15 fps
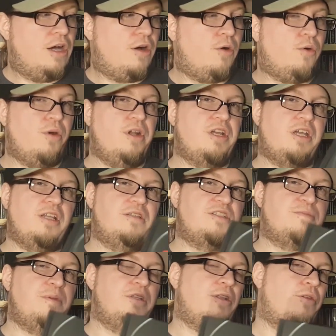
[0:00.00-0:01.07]
Or you can
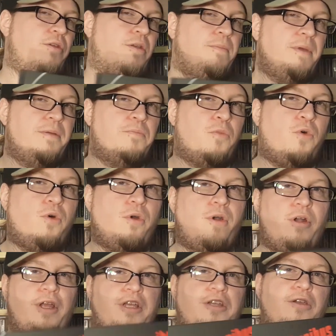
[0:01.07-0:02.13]
spend a little bit
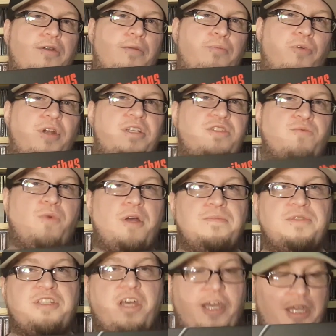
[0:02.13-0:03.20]
more and go to Brett's
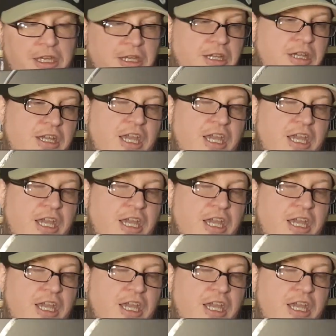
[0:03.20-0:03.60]
website